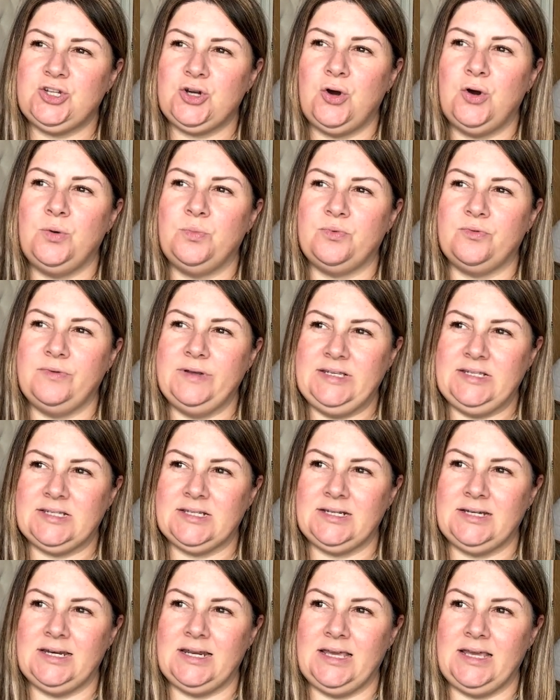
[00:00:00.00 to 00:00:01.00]
top
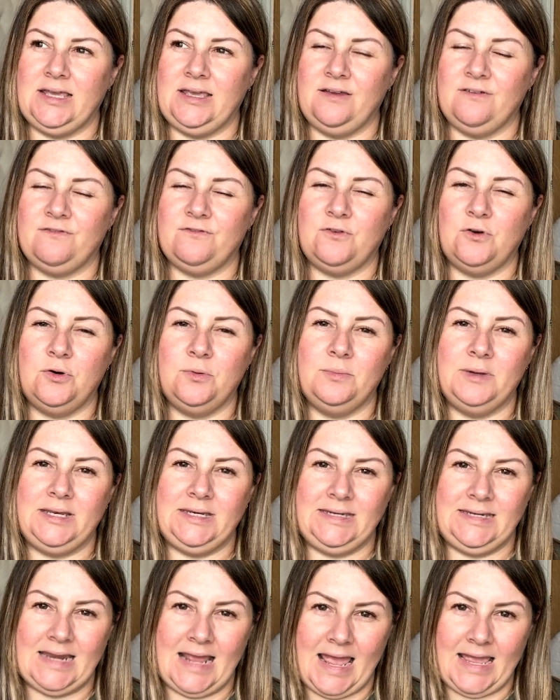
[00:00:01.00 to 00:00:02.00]
recently from
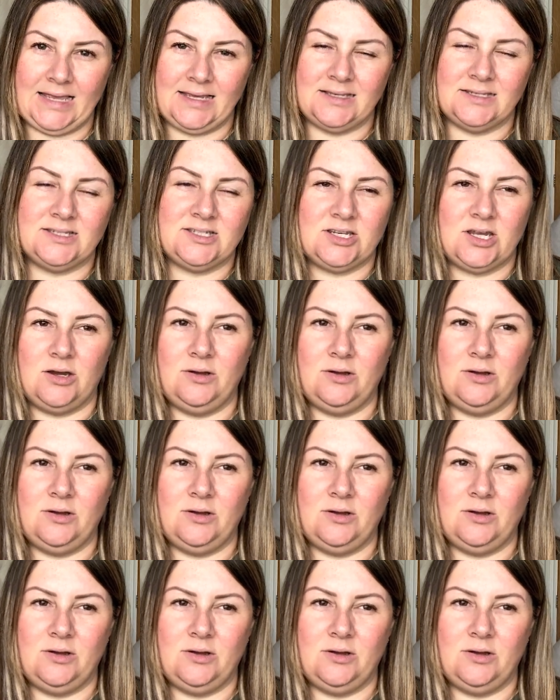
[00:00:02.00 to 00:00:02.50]
Next.